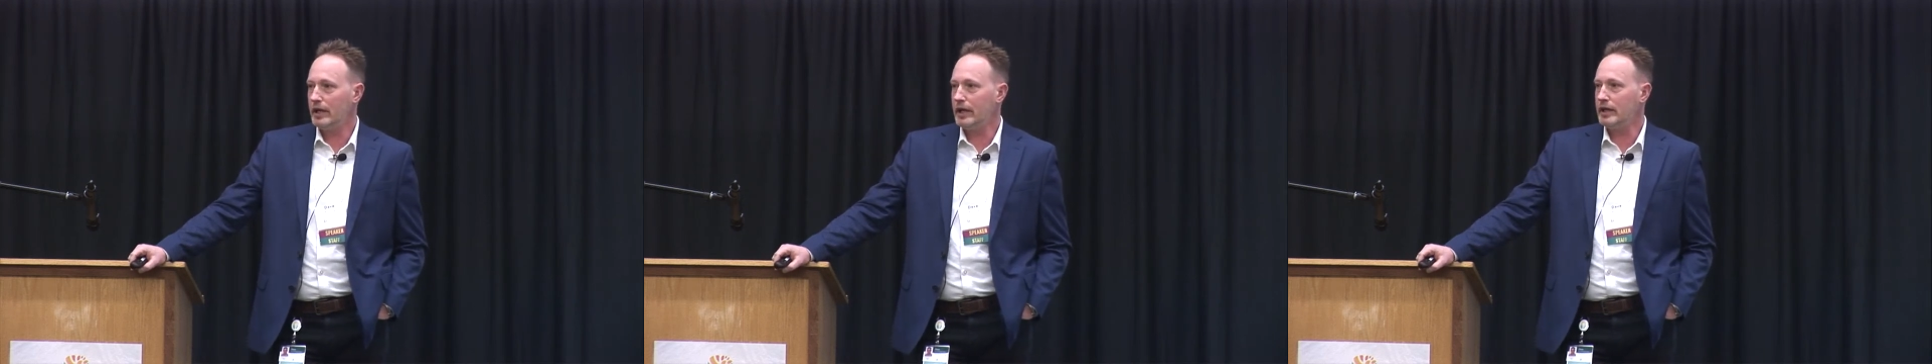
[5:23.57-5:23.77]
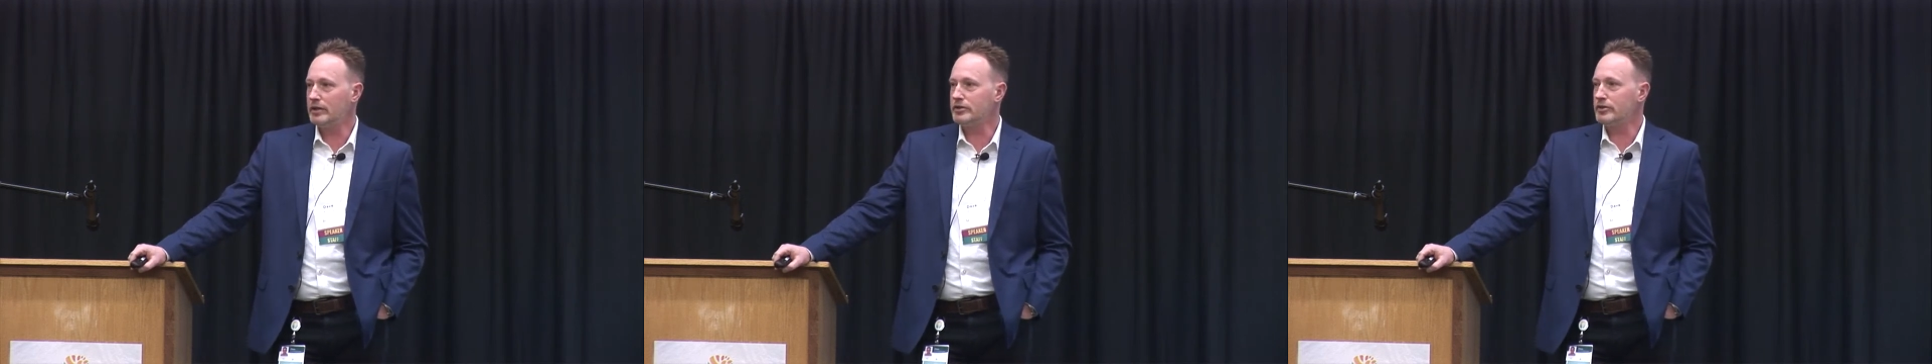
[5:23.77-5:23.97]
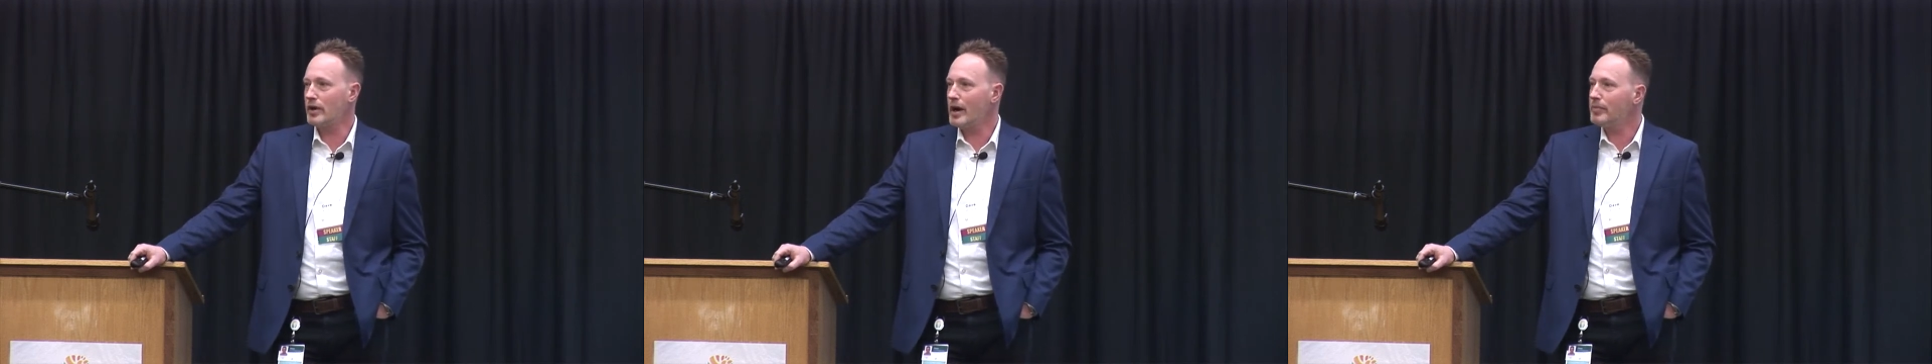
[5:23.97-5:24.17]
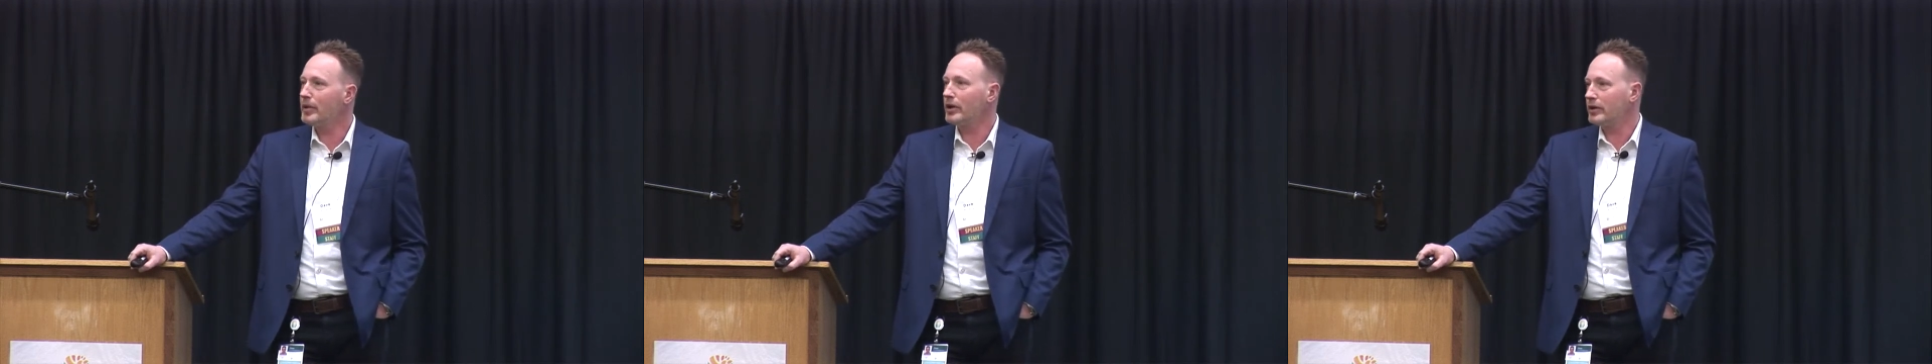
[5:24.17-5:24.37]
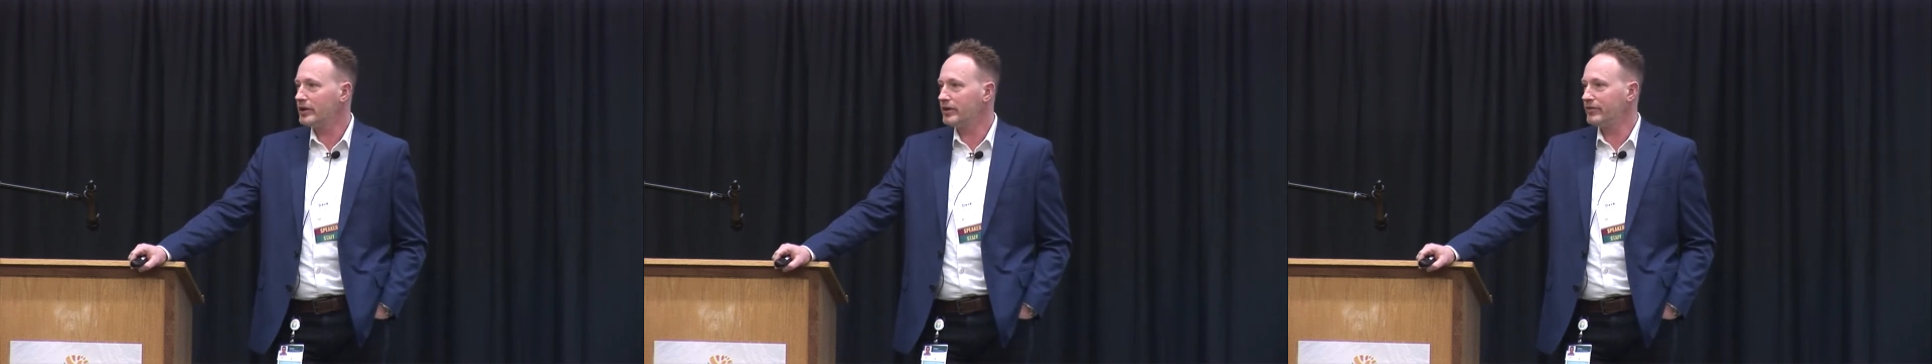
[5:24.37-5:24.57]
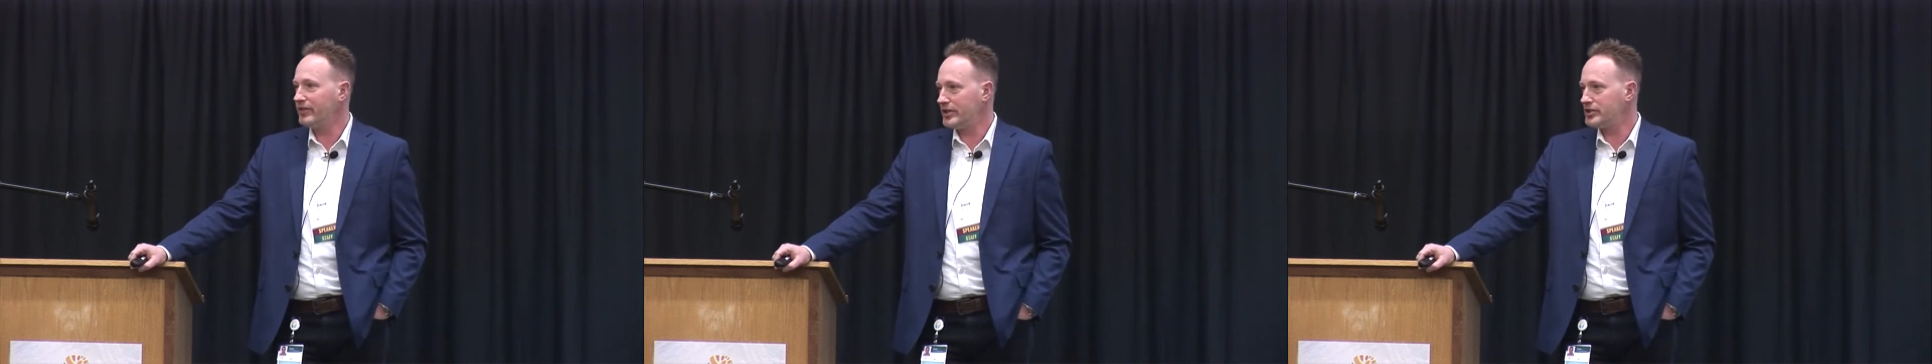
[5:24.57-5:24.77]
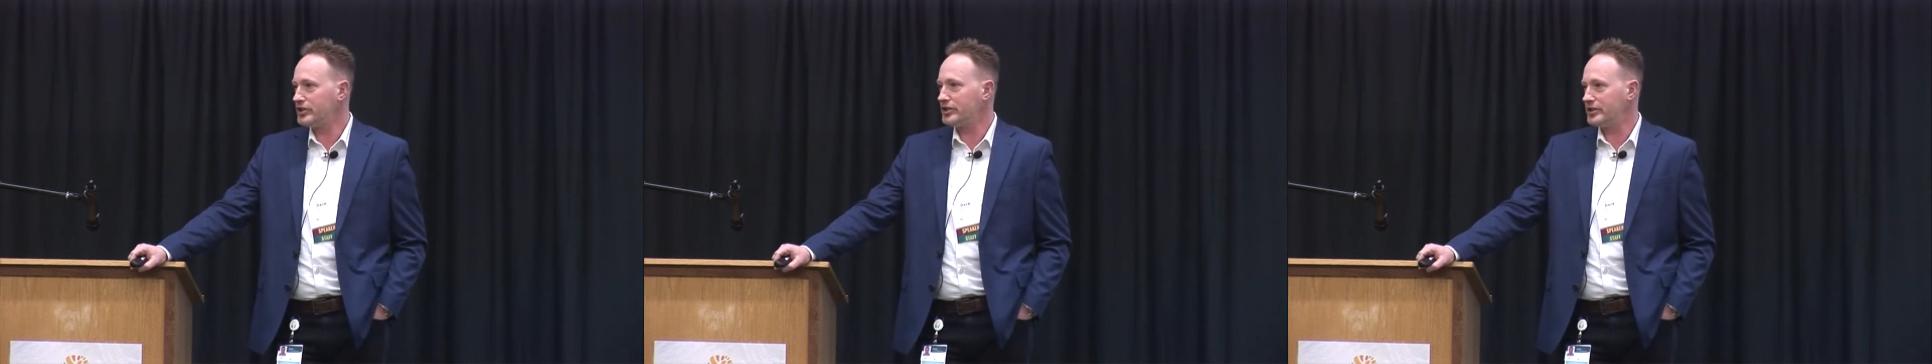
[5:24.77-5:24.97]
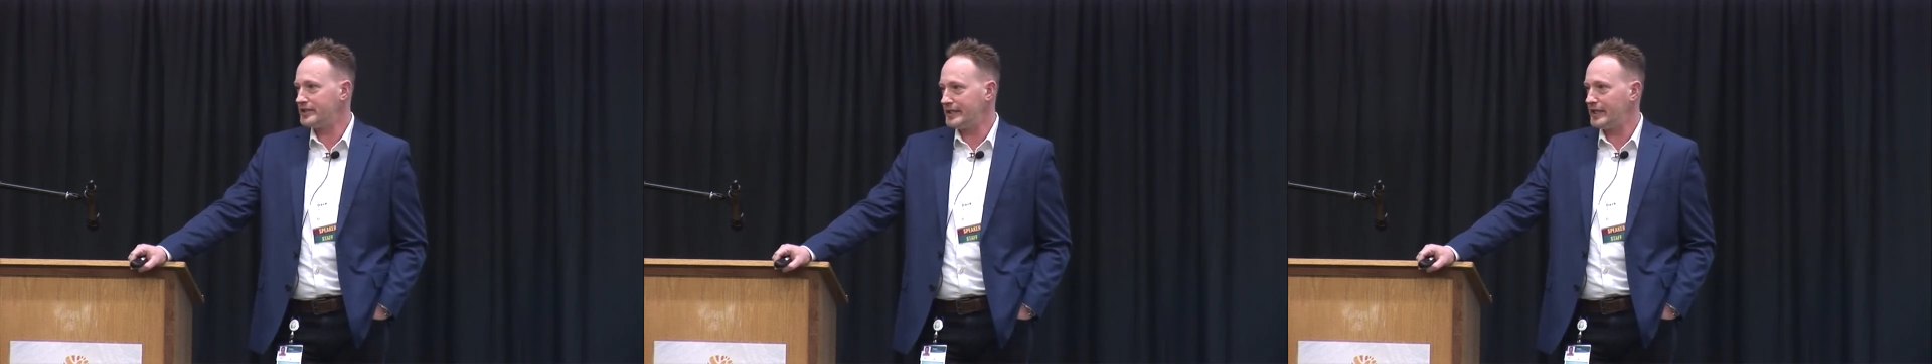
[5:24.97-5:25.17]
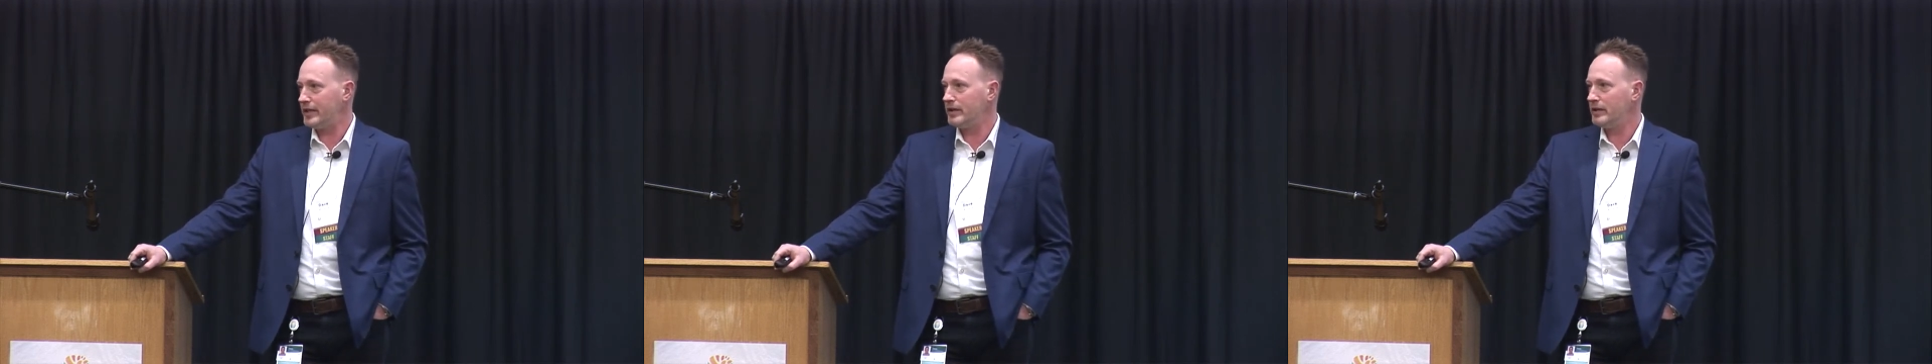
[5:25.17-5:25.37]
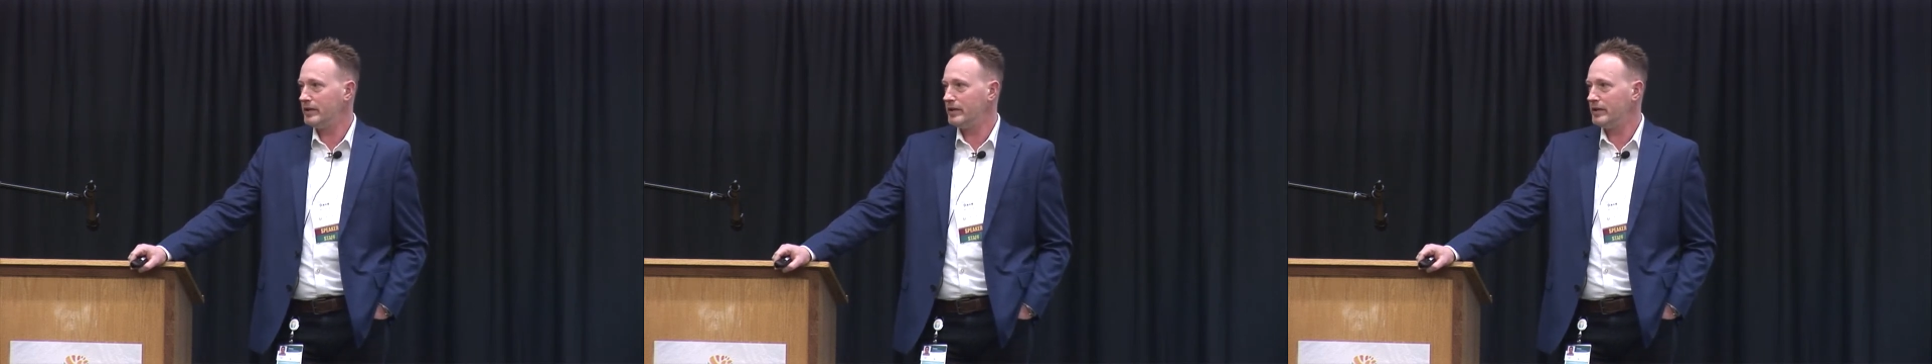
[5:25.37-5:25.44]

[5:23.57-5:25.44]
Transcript: and drop our interventions in.